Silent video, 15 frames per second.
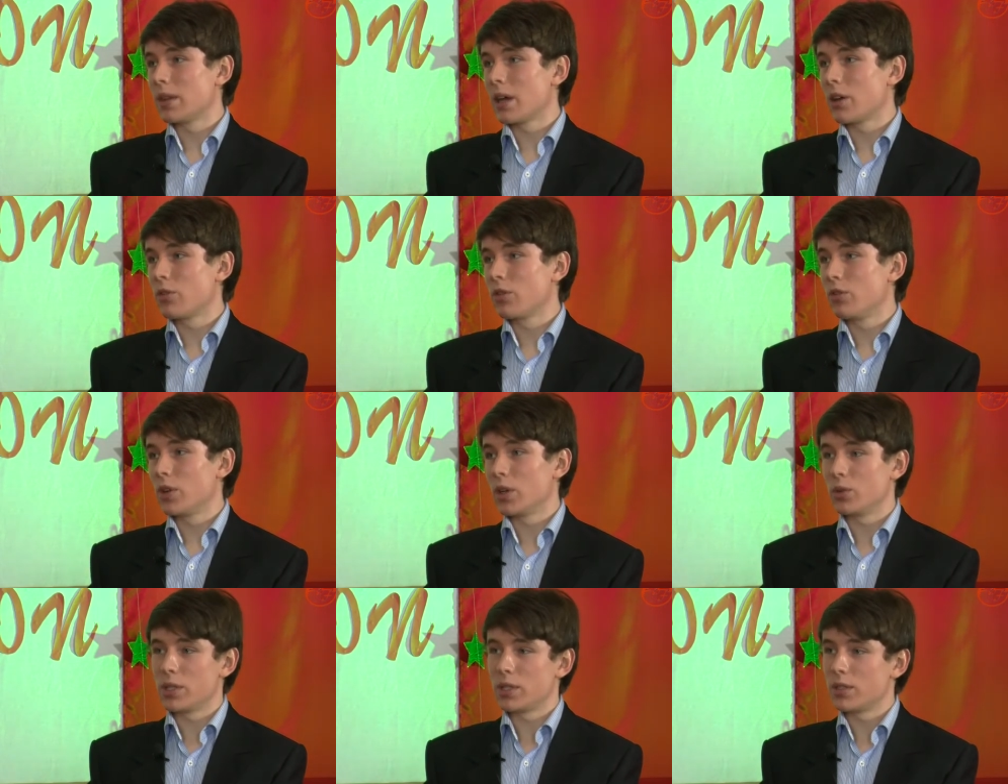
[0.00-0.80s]
they often
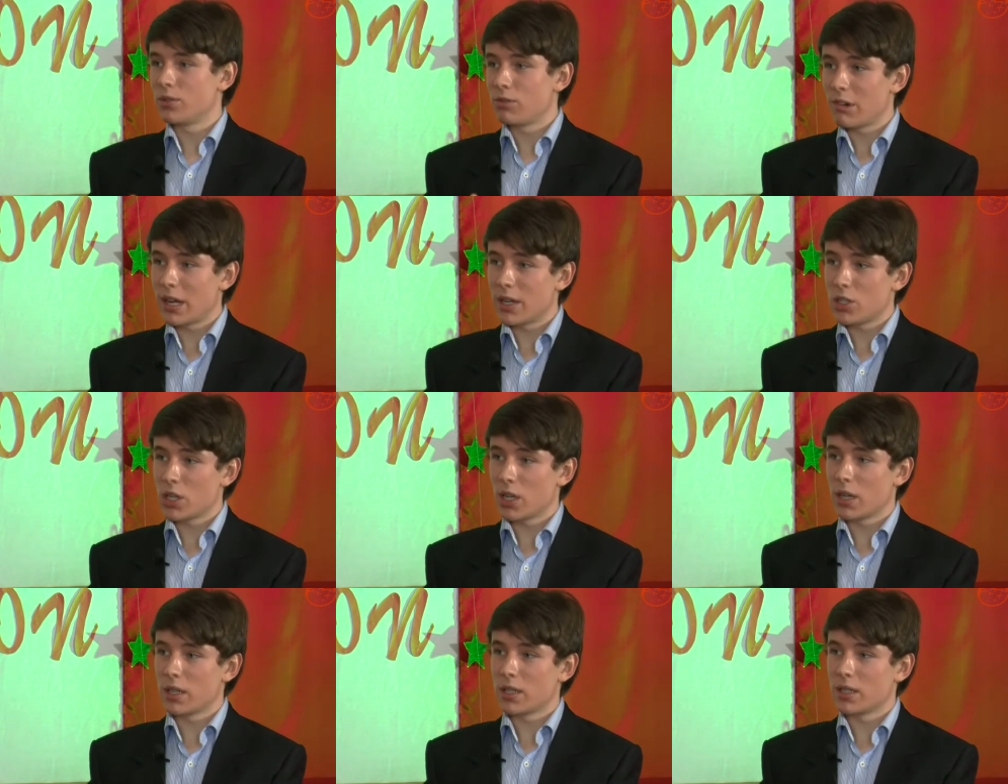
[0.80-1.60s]
feel
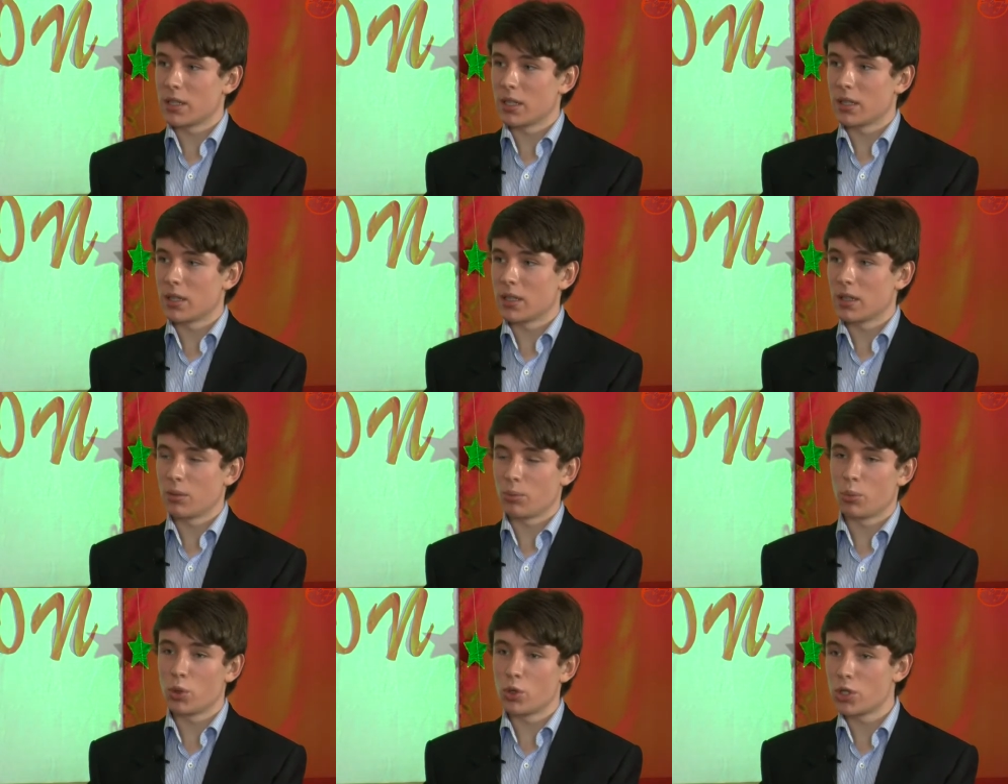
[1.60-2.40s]
disenfranchised and
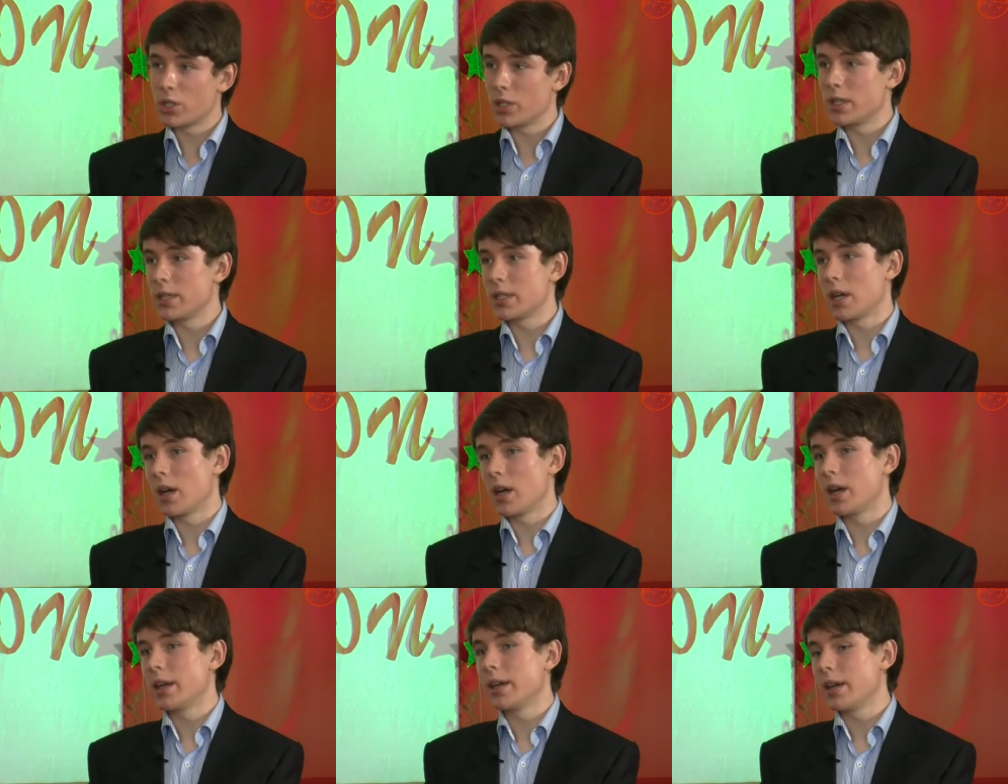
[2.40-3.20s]
pushed to the
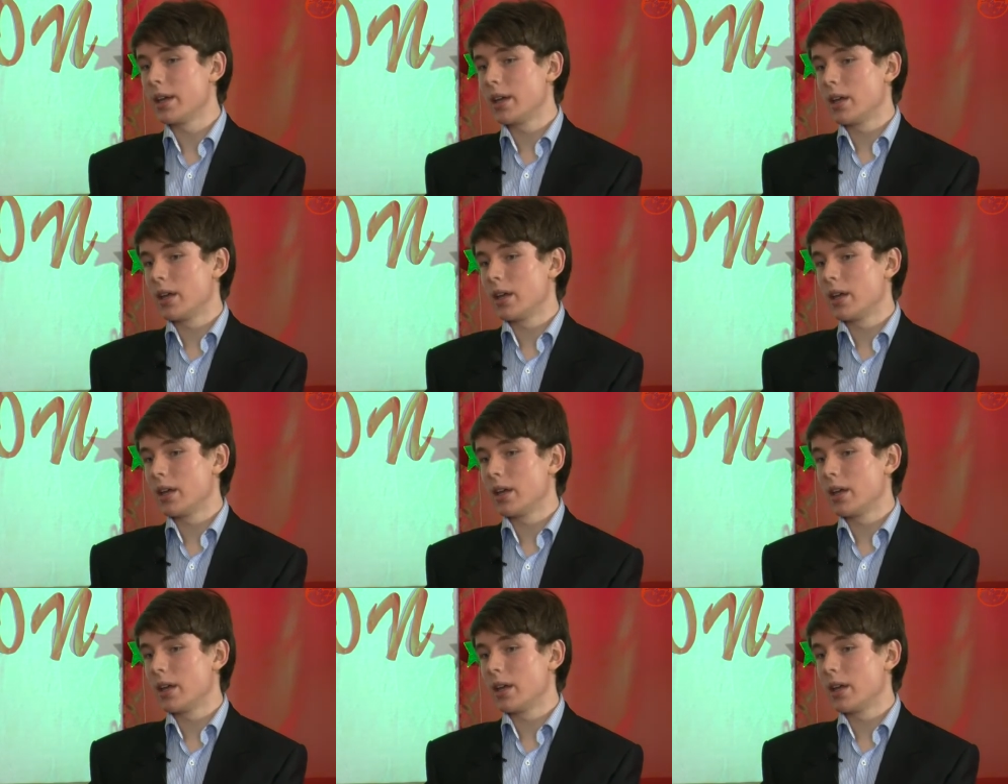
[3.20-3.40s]
side.